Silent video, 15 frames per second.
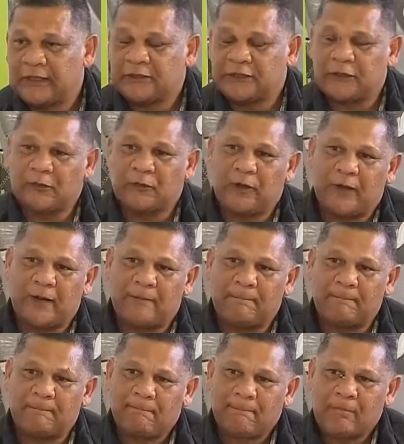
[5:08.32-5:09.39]
So
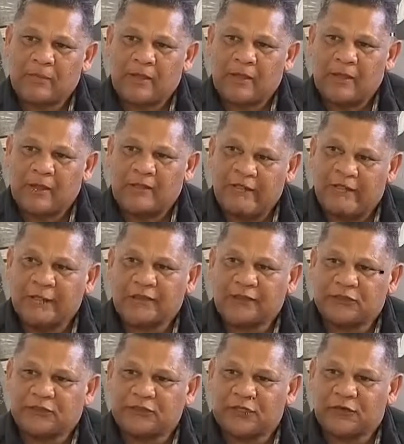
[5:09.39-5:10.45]
that is
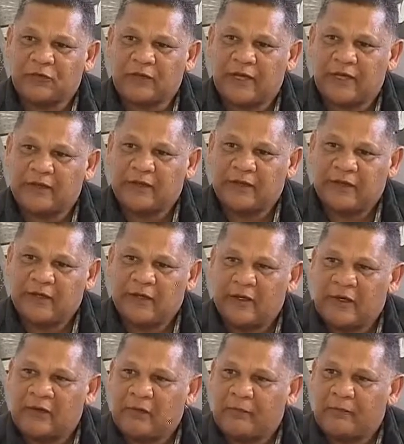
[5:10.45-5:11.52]
to show that
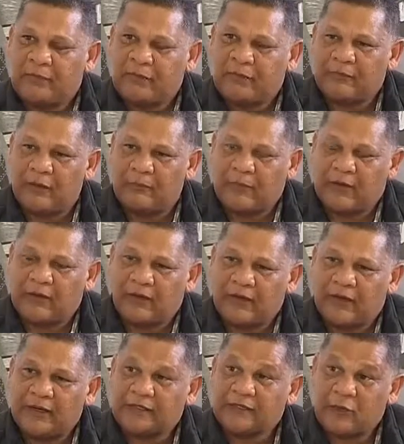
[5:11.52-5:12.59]
make our
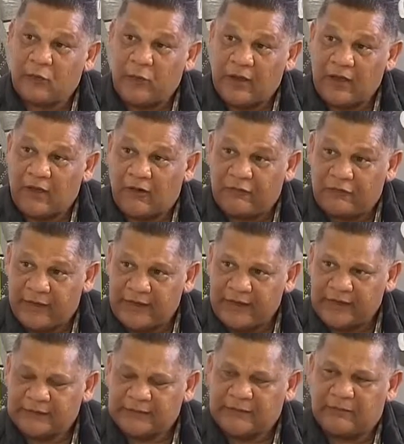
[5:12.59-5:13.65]
learners aware of
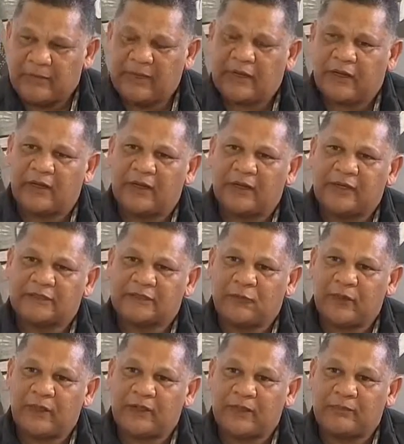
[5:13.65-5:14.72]
AIDS, make our learners
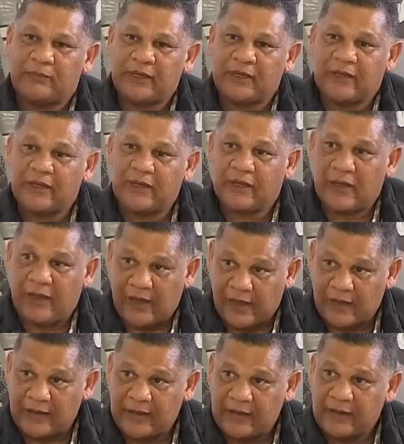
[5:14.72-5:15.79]
aware that Beacon Hill
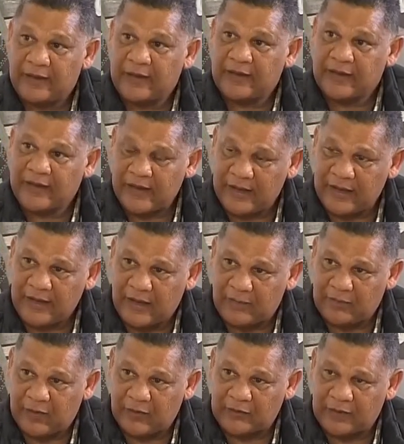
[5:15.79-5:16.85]
High care
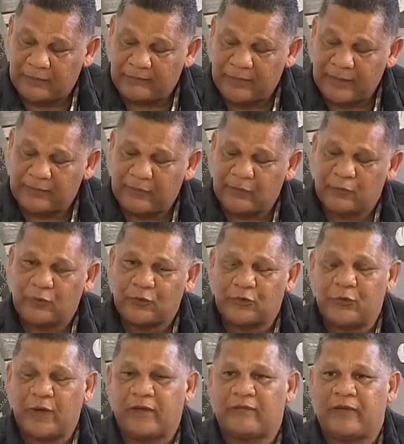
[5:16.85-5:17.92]
about people who do
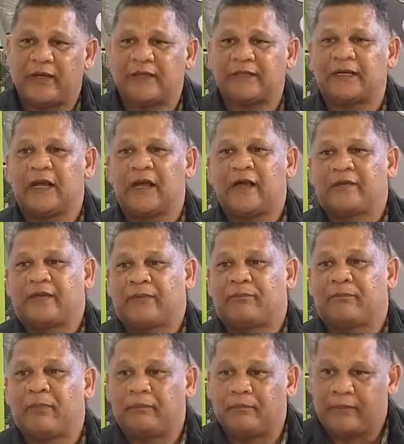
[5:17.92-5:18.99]
have AIDS, that
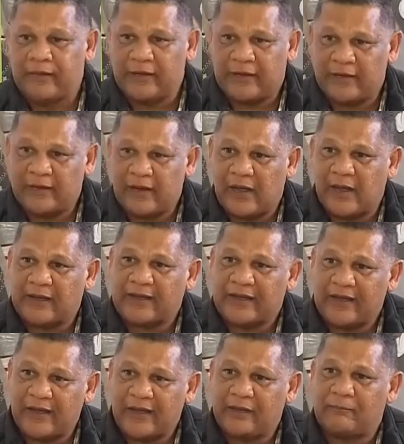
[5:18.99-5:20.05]
Beacon Hill High
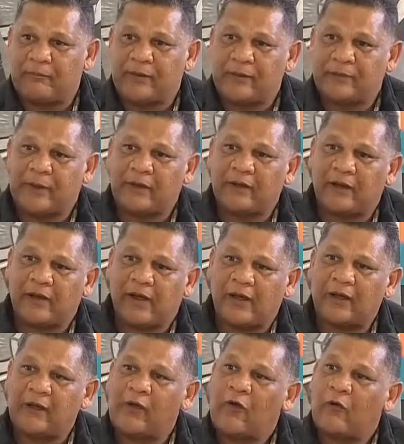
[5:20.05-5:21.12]
care, Beacon Hill High
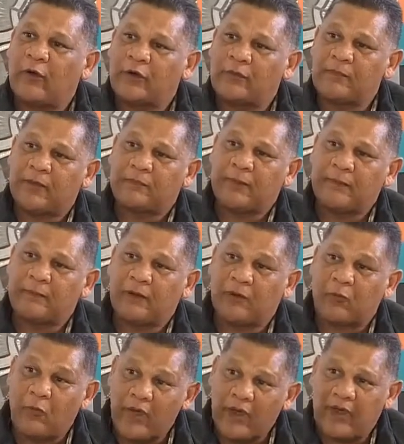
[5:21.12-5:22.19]
want to make people
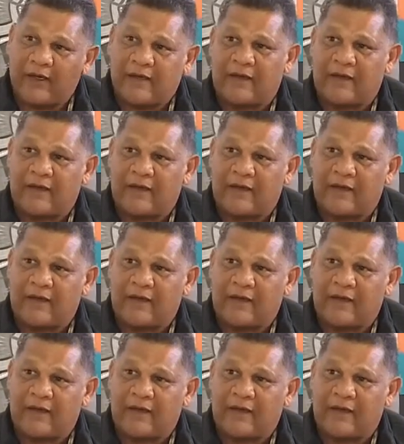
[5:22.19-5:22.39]
aware